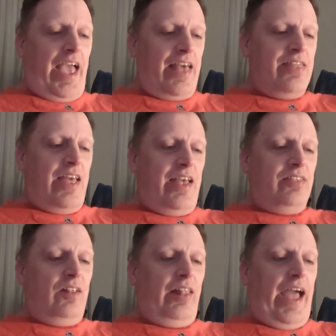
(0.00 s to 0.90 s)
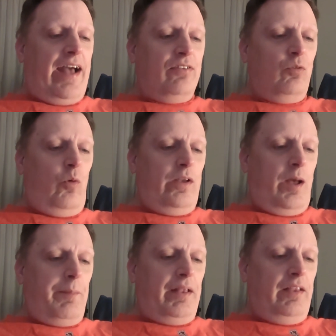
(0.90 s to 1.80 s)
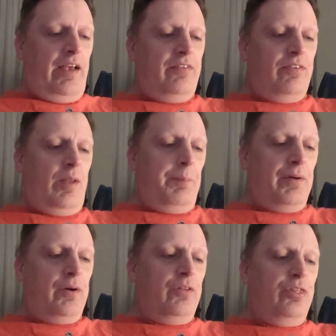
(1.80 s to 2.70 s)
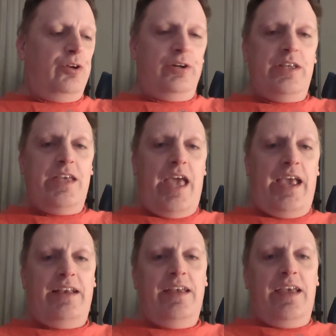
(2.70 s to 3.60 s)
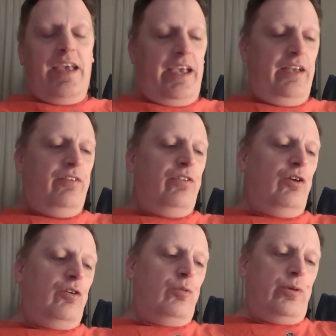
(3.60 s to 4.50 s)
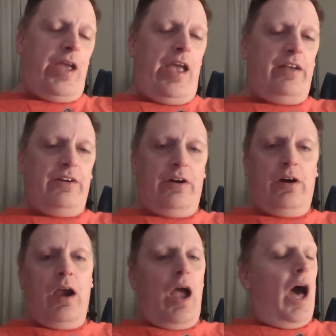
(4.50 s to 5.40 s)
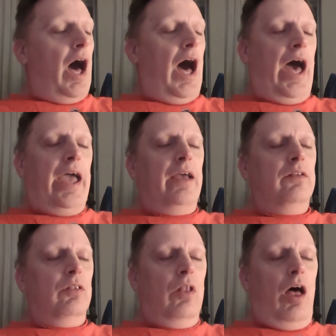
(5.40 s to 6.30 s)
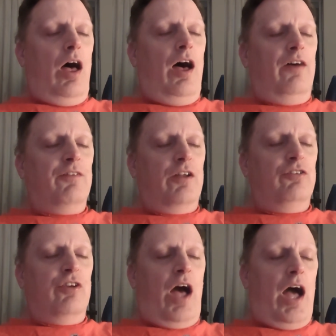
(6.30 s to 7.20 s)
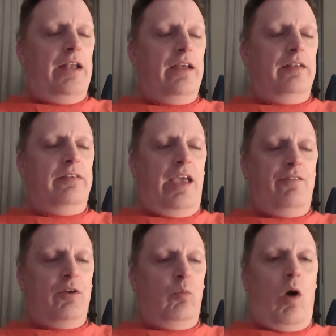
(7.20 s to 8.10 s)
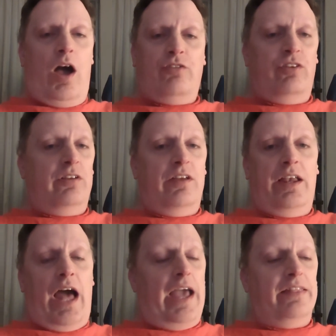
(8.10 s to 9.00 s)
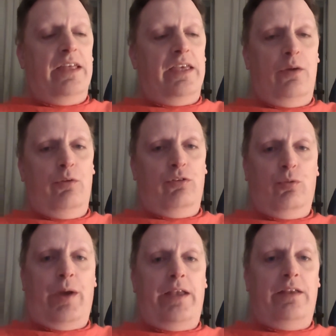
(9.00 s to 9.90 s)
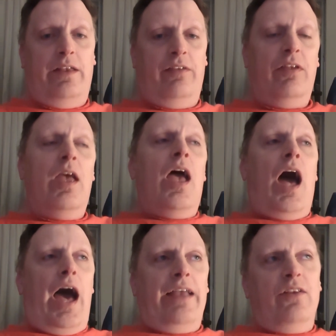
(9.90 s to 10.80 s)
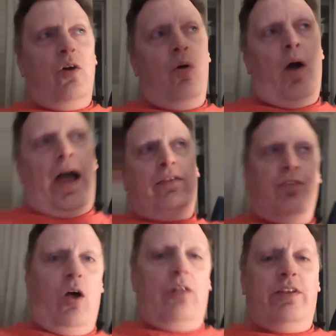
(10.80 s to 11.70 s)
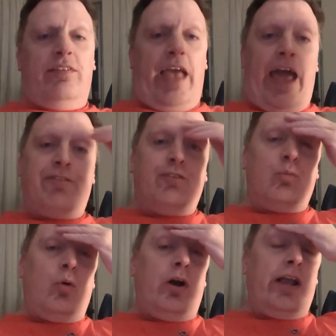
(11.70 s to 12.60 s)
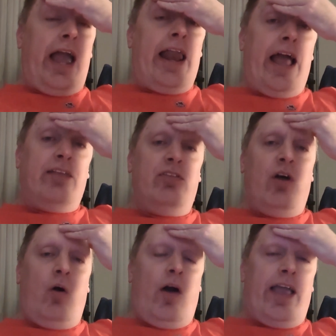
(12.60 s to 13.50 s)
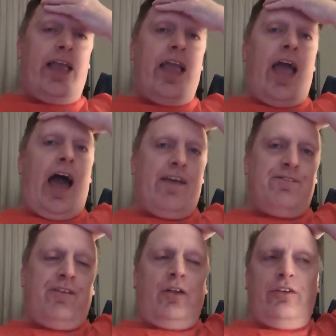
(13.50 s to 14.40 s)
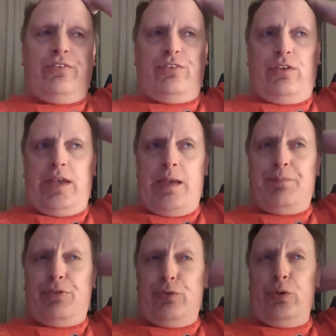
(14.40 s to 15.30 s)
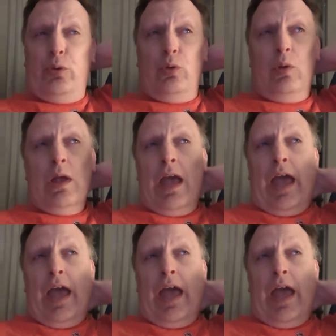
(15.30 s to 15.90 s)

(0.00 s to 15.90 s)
And then the last one on my list, number 38, is The Creator. I love John David Washington. I think he was great in this. I know I saw this after work, and I know I fell asleep through